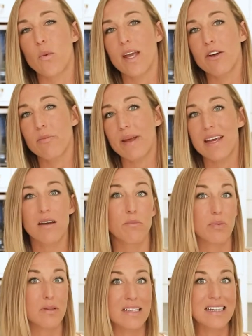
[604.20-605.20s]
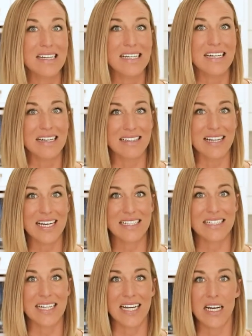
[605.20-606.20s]
we could be completely
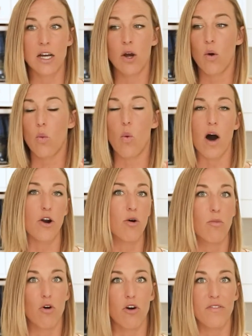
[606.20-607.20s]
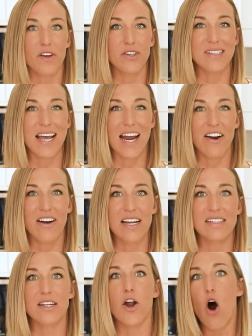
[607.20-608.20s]
neglecting one or more of those
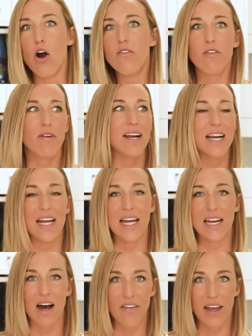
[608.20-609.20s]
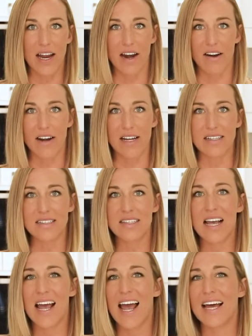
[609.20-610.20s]
areas and overeating in other areas,
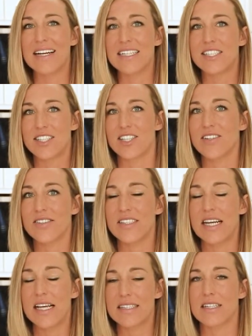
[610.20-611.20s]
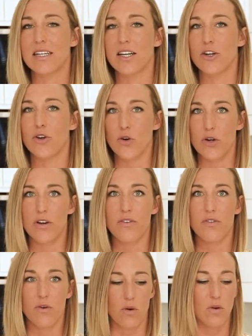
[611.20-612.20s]
and it just isn't good
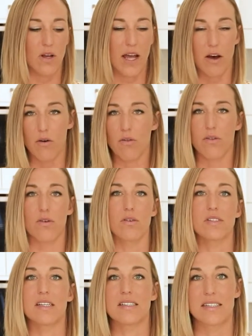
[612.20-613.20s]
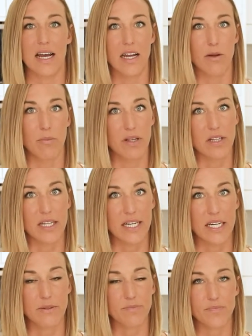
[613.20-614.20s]
for health or
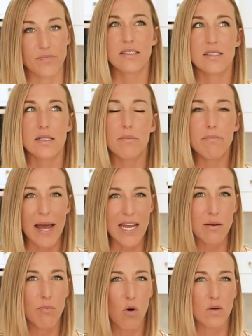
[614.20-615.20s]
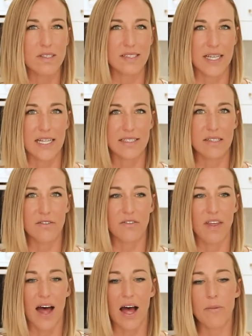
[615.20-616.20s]
sustainability. To make more sense
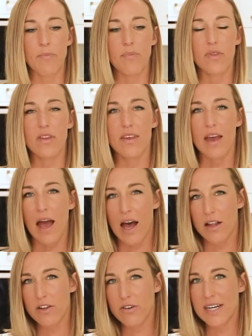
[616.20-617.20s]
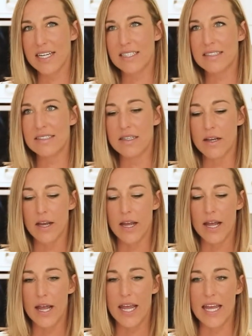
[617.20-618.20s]
of that, calories
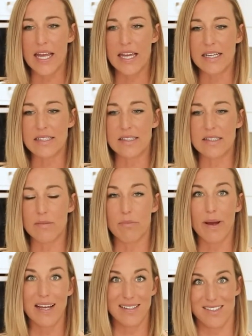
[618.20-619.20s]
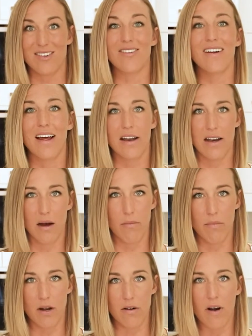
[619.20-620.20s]
is based on a
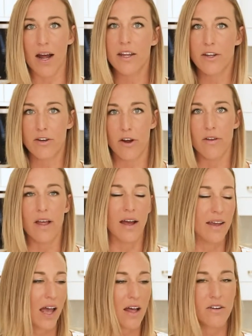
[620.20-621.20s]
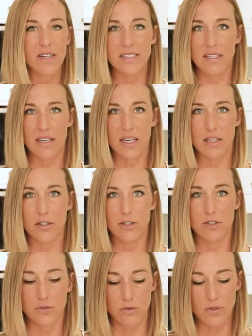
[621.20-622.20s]
number, right? You know that, calories and
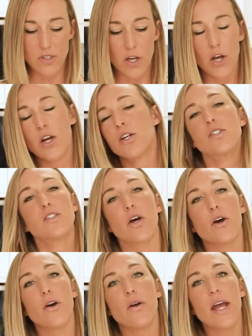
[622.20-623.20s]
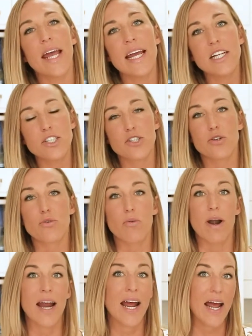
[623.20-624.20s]
kilojoules. So each
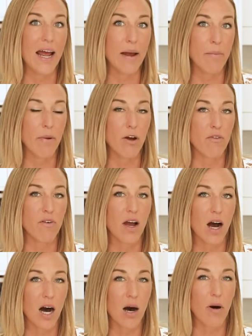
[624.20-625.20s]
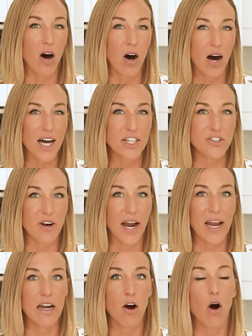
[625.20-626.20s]
gram of
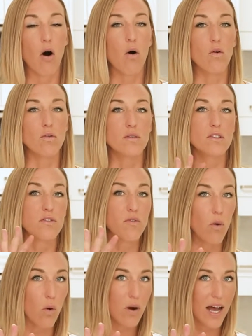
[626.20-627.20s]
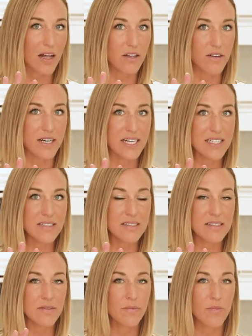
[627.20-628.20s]
carbohydrate holds 4 calories.